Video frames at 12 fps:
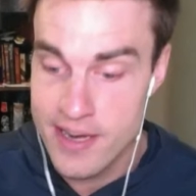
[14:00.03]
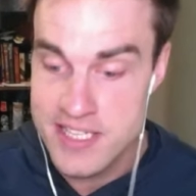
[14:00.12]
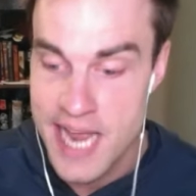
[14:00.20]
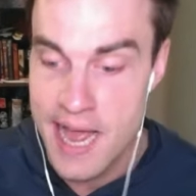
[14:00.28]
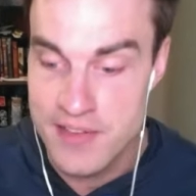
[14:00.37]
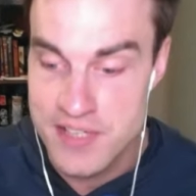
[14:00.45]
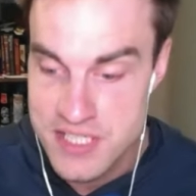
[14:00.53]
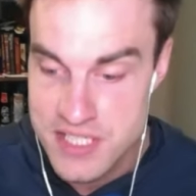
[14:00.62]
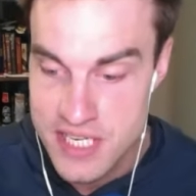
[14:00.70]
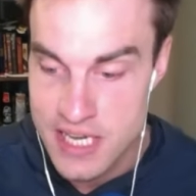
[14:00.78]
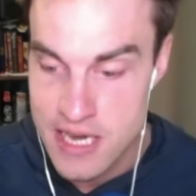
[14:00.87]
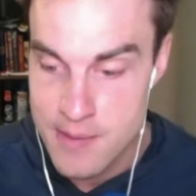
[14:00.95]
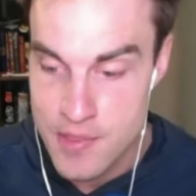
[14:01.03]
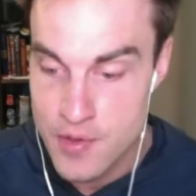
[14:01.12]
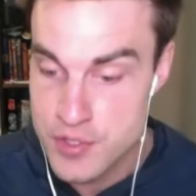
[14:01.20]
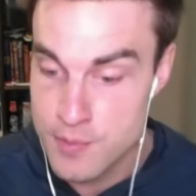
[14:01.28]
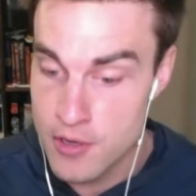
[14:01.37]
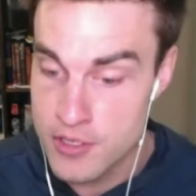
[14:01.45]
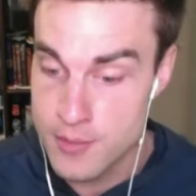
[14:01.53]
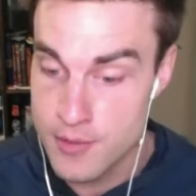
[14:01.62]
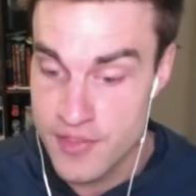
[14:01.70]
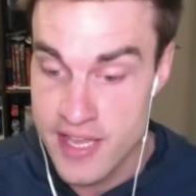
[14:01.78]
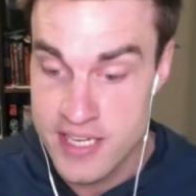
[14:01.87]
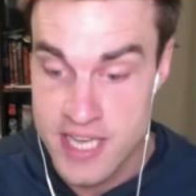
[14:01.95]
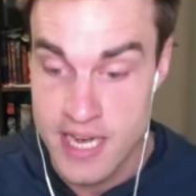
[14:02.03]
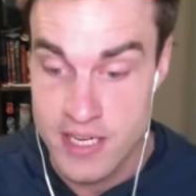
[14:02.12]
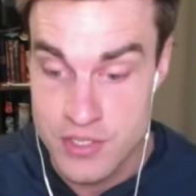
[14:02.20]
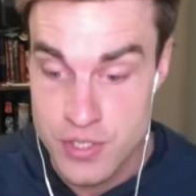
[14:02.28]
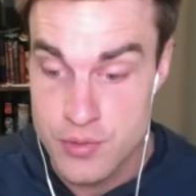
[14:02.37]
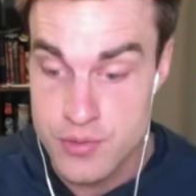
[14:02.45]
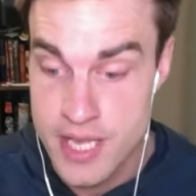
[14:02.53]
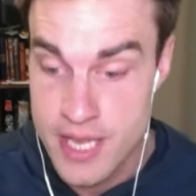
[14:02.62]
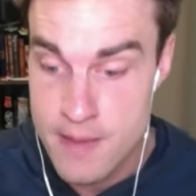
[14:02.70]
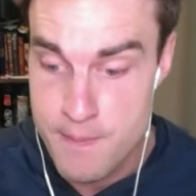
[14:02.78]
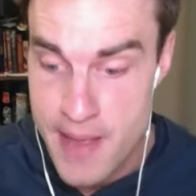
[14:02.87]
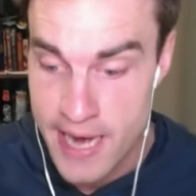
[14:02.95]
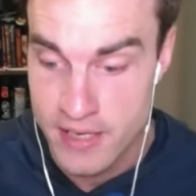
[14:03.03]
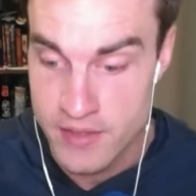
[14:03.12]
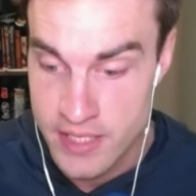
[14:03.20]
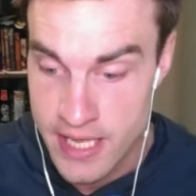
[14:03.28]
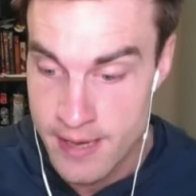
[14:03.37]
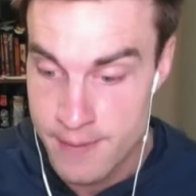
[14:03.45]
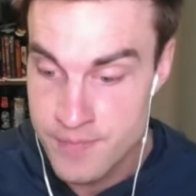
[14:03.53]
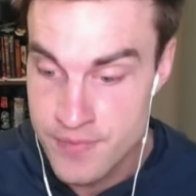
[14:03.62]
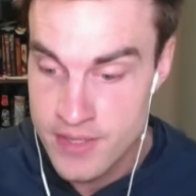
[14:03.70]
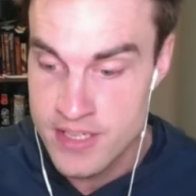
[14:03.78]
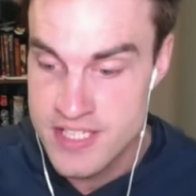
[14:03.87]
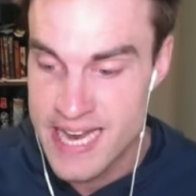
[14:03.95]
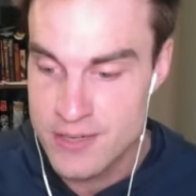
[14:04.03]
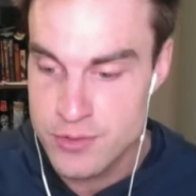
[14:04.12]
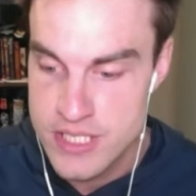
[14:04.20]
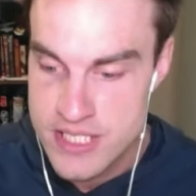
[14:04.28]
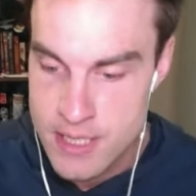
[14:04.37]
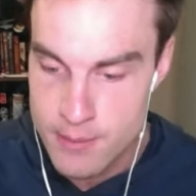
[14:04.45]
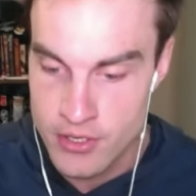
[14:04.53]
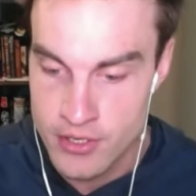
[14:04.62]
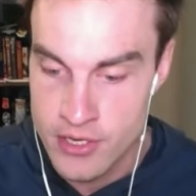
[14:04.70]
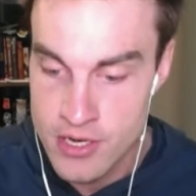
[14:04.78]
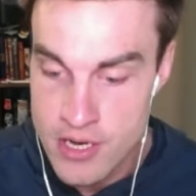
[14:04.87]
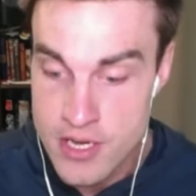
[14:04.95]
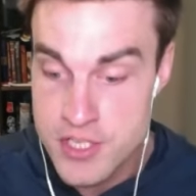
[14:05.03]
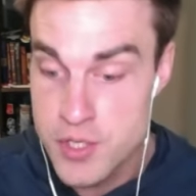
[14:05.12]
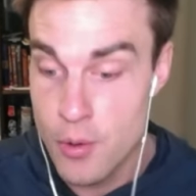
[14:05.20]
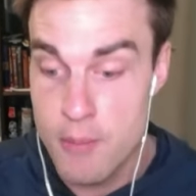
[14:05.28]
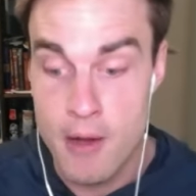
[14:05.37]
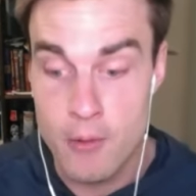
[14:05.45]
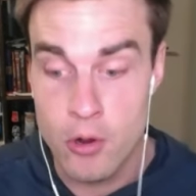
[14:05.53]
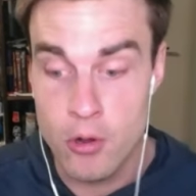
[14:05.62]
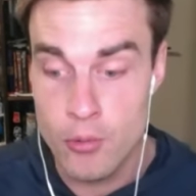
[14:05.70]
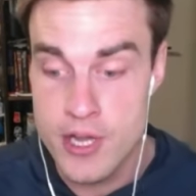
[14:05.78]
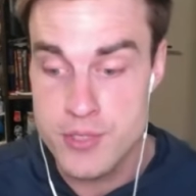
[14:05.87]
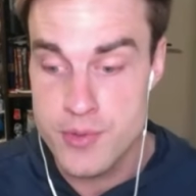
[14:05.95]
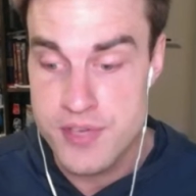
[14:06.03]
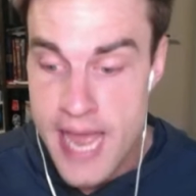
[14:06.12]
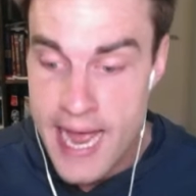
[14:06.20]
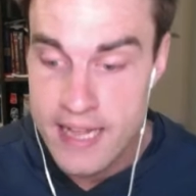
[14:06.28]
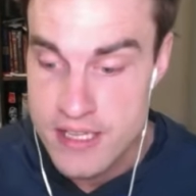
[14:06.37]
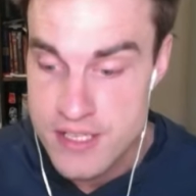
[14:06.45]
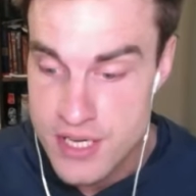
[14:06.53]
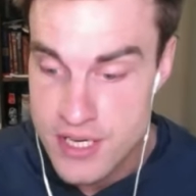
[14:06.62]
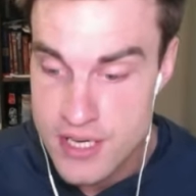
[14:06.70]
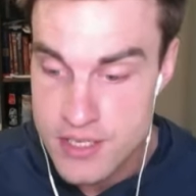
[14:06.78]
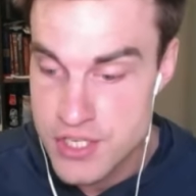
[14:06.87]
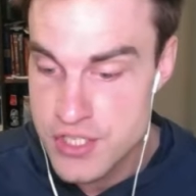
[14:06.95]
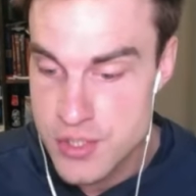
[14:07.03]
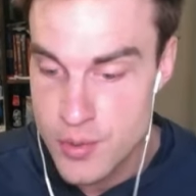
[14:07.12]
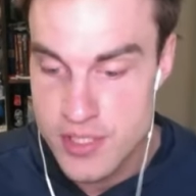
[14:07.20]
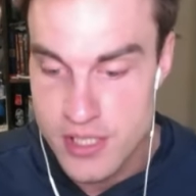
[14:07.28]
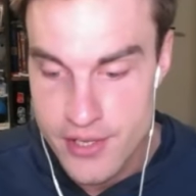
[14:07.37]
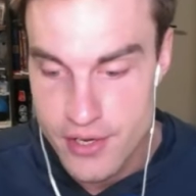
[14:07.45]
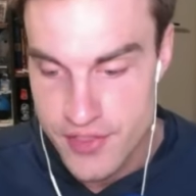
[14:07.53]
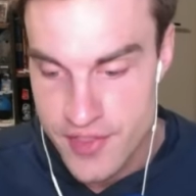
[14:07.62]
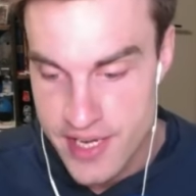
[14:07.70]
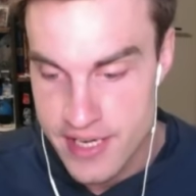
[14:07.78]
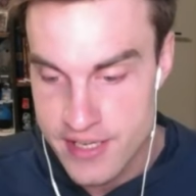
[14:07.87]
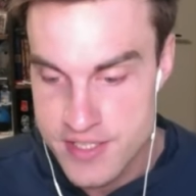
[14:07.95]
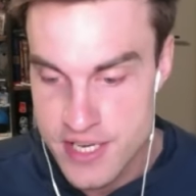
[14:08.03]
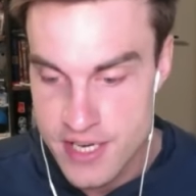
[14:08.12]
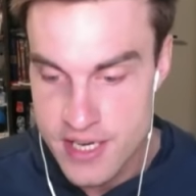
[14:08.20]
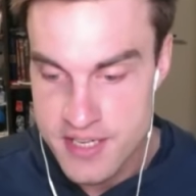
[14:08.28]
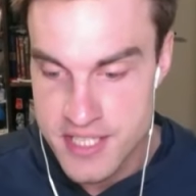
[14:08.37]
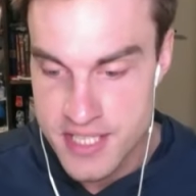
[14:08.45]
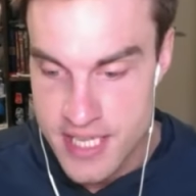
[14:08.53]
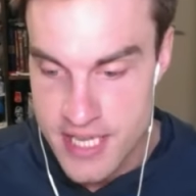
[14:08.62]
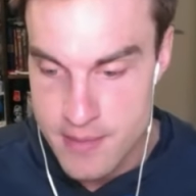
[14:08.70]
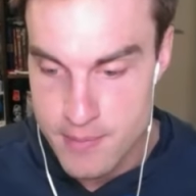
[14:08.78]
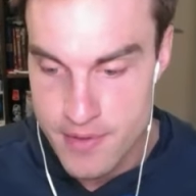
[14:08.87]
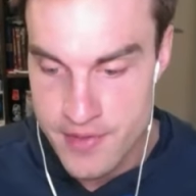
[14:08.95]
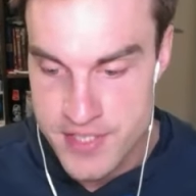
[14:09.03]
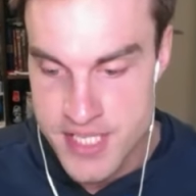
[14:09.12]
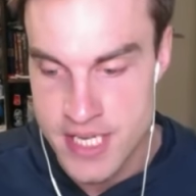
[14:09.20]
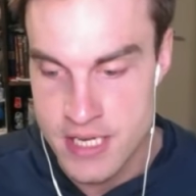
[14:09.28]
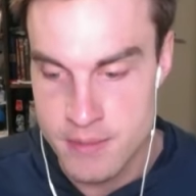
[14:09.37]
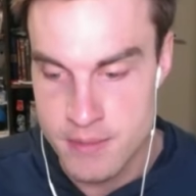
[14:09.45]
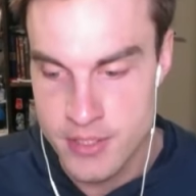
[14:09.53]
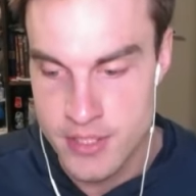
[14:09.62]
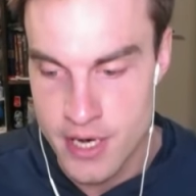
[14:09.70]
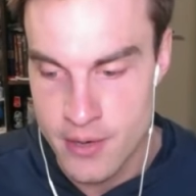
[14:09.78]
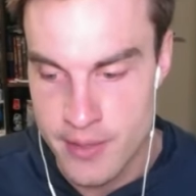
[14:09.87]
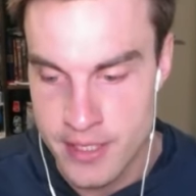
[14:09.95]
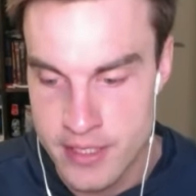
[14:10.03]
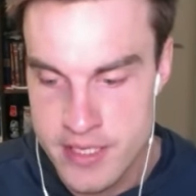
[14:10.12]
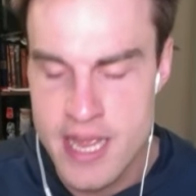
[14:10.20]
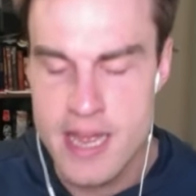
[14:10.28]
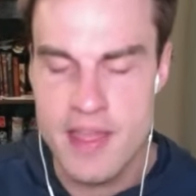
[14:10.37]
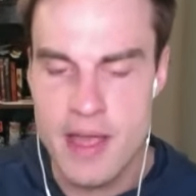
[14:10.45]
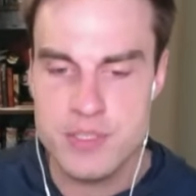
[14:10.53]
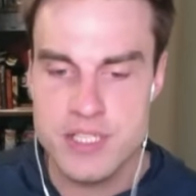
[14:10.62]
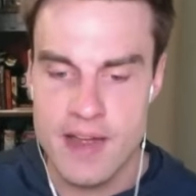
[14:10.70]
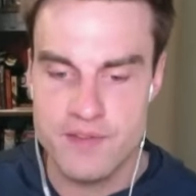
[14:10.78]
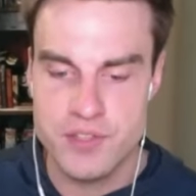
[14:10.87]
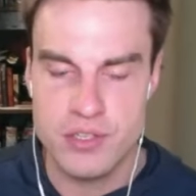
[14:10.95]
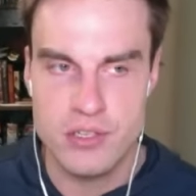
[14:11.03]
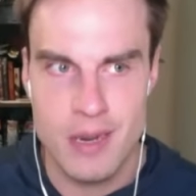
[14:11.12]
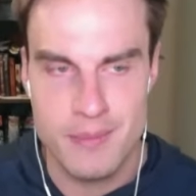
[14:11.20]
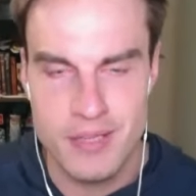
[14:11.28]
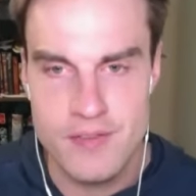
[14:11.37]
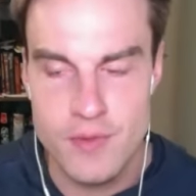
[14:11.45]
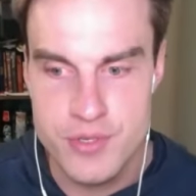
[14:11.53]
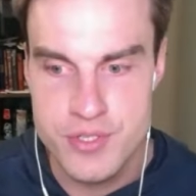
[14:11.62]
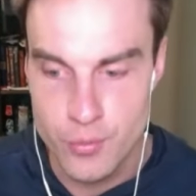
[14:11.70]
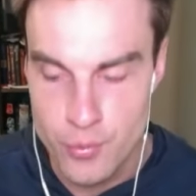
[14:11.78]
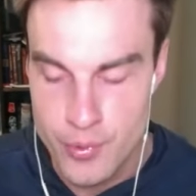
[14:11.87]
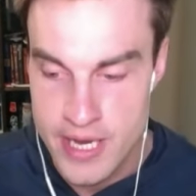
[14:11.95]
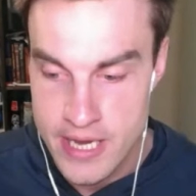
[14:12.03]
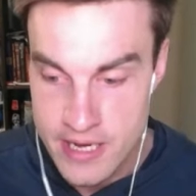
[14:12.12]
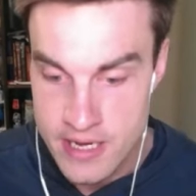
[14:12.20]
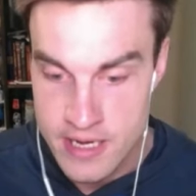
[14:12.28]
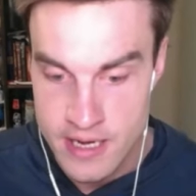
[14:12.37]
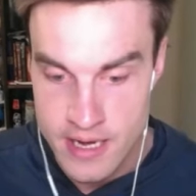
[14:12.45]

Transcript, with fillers: talented team, and there's multiple things I can do to impact the game. It's actually similar to what my role was with Dallas, just doing the little things to keep the team going. Yeah, and that was after, I believe it was a win